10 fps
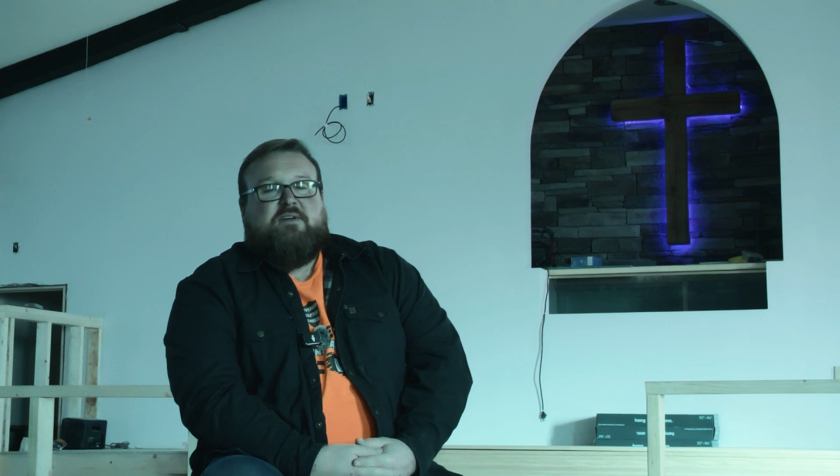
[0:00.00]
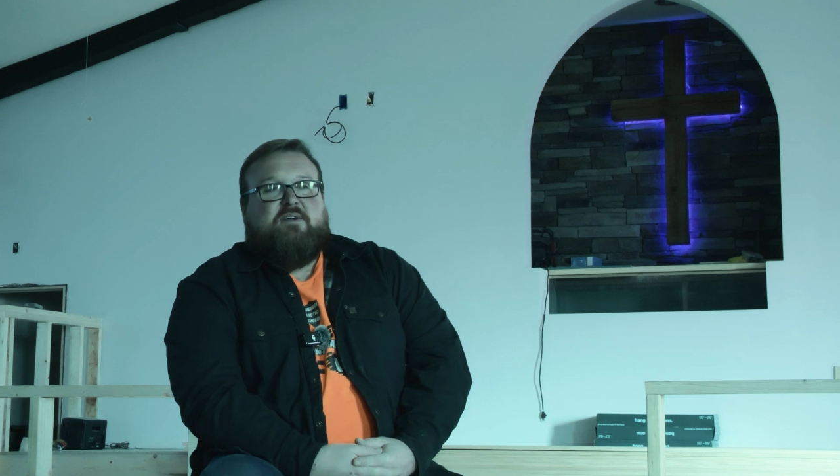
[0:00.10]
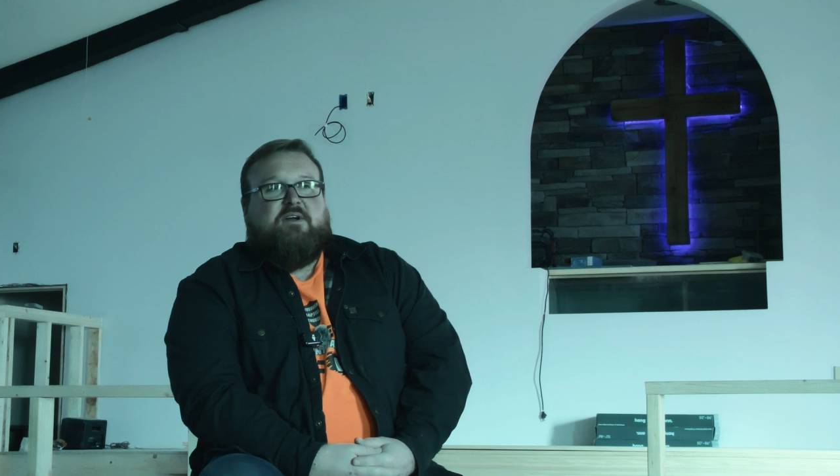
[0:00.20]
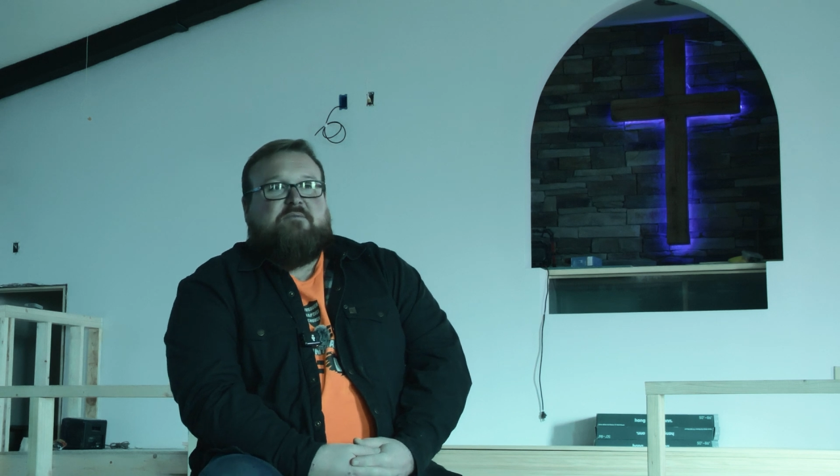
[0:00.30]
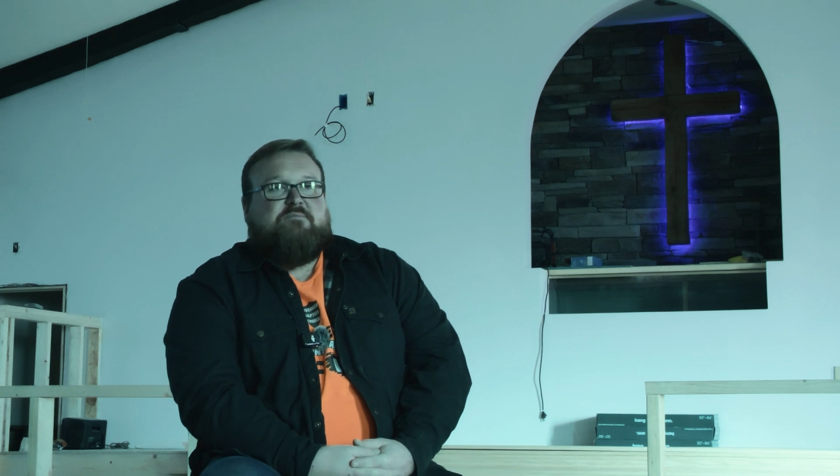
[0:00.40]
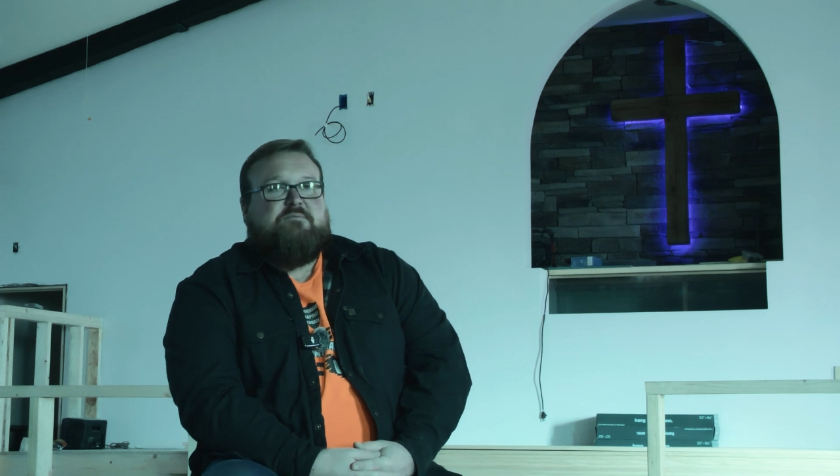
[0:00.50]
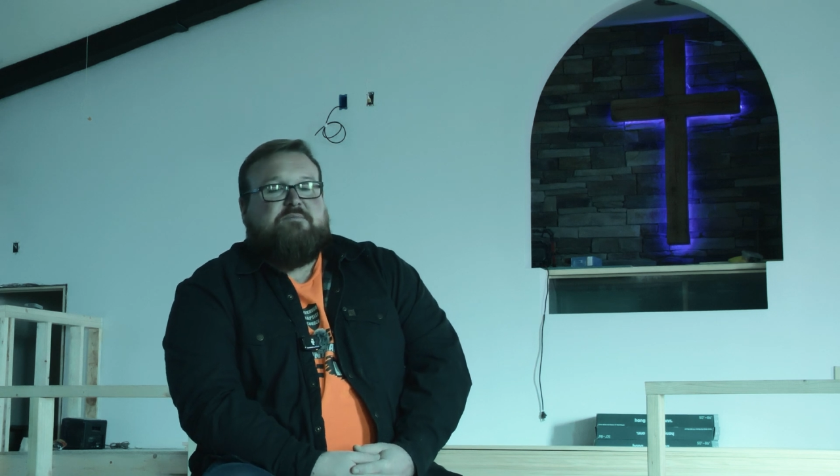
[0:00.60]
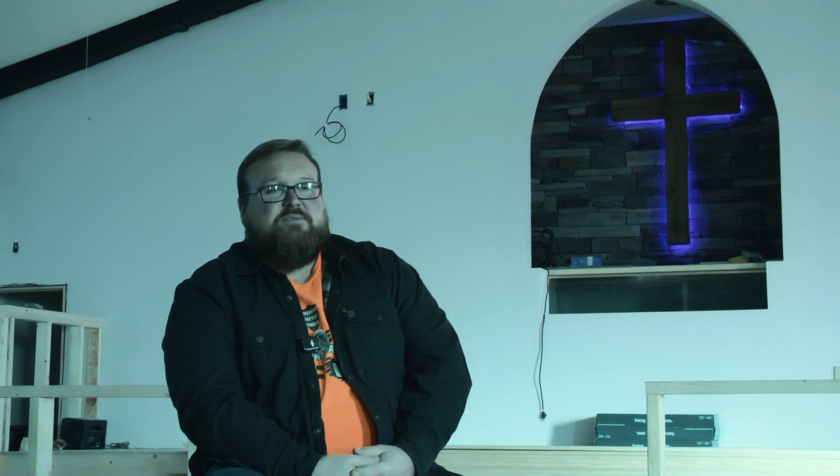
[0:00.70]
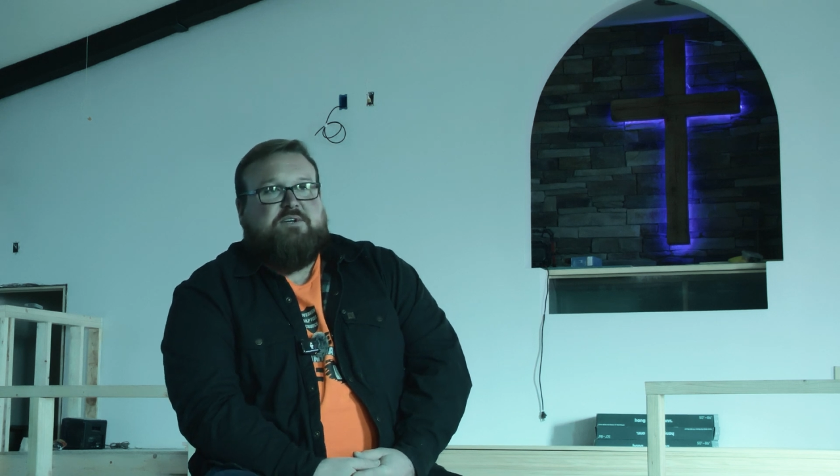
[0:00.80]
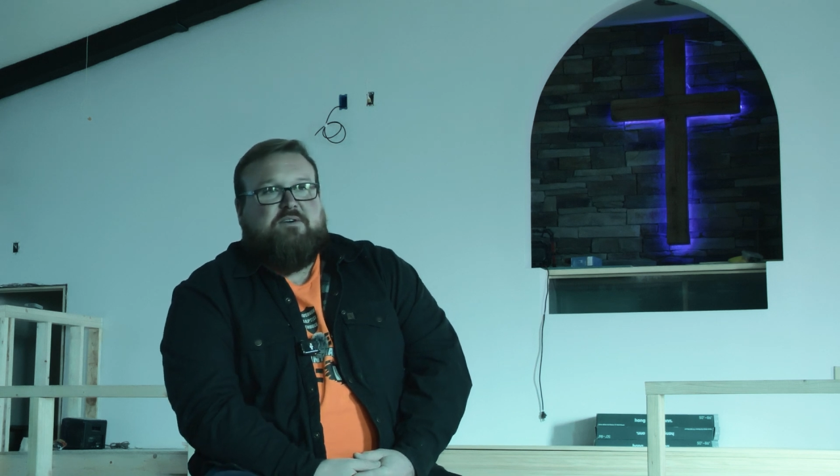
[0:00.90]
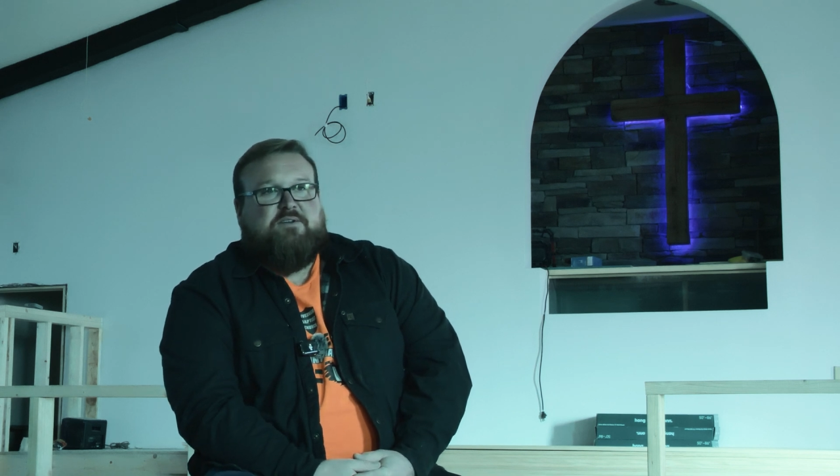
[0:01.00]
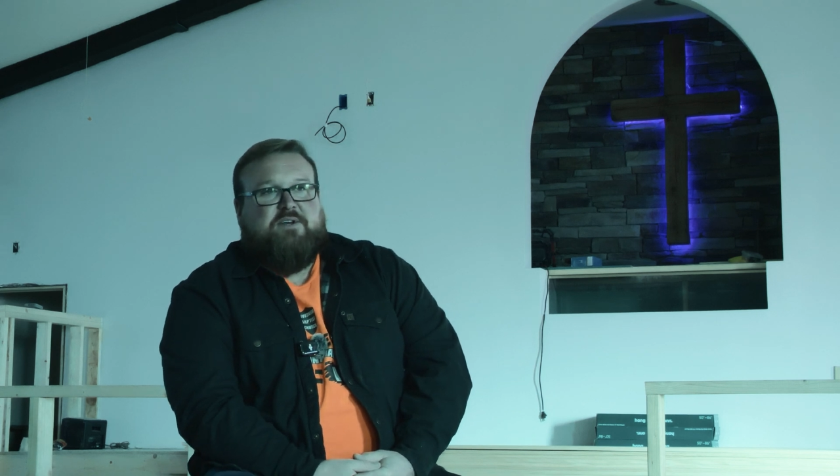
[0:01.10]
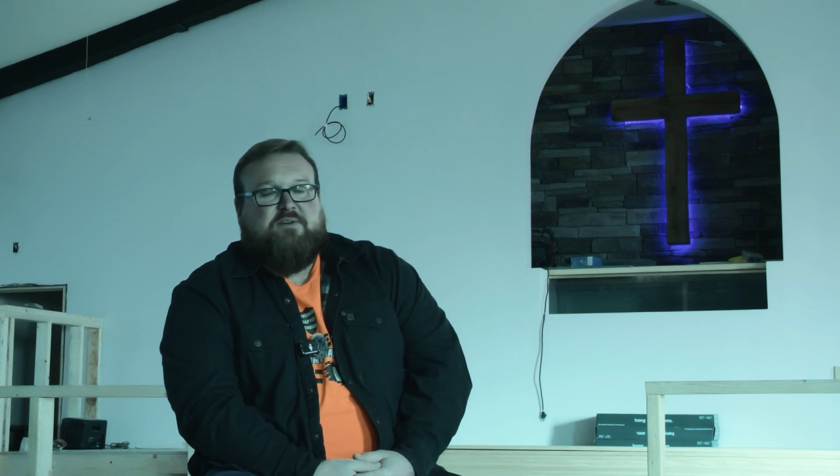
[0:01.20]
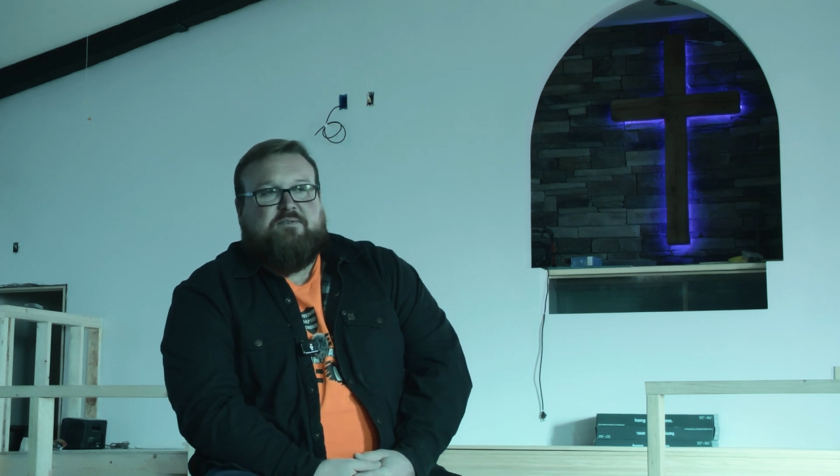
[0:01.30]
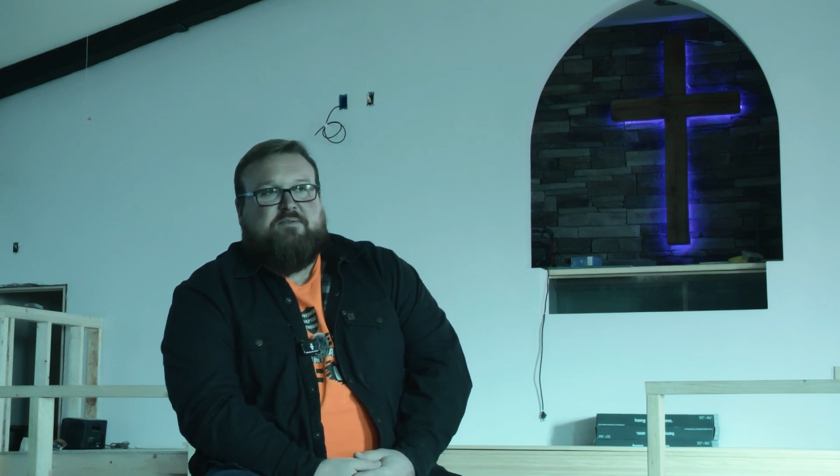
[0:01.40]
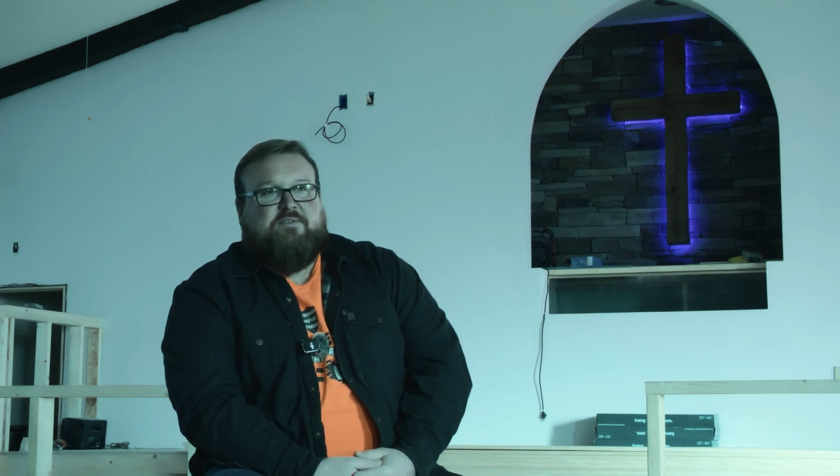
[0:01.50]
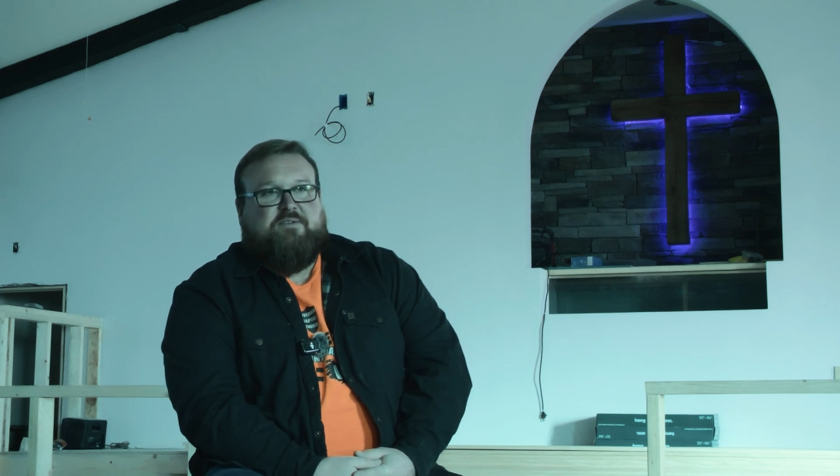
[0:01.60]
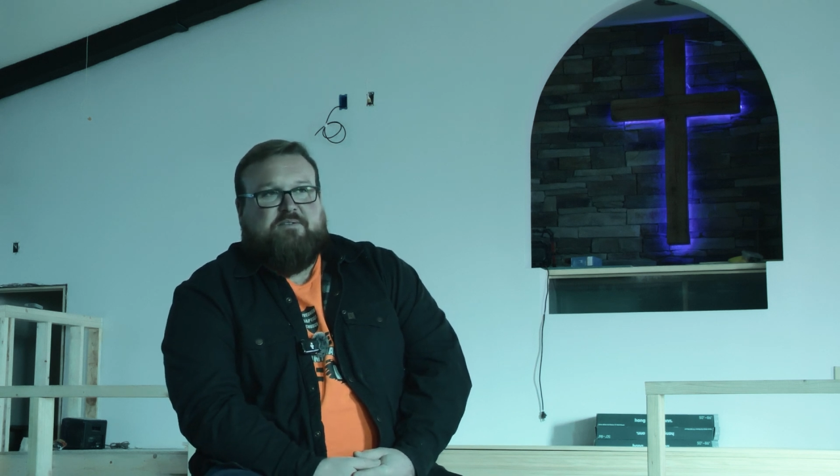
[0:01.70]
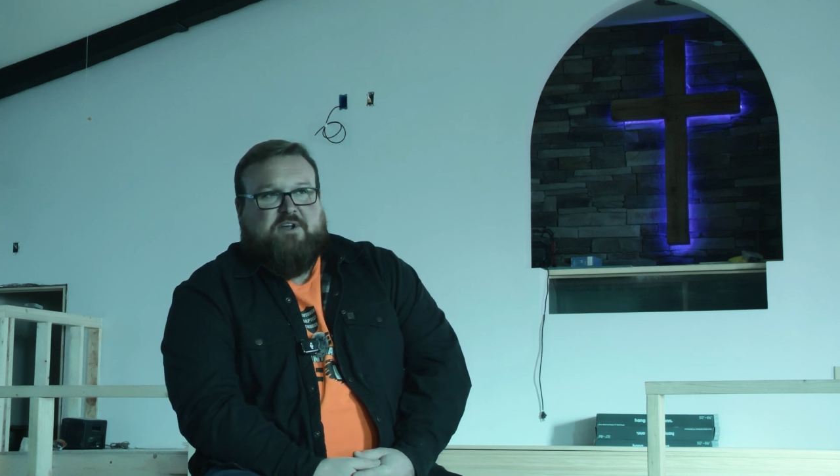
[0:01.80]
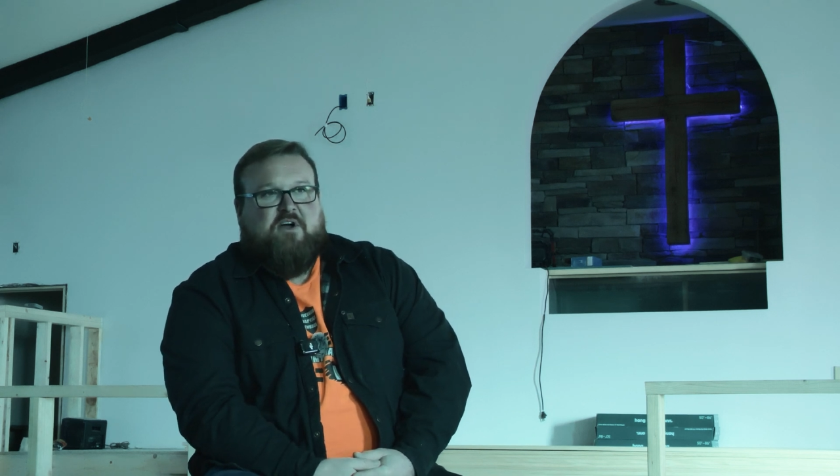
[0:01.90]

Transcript: So the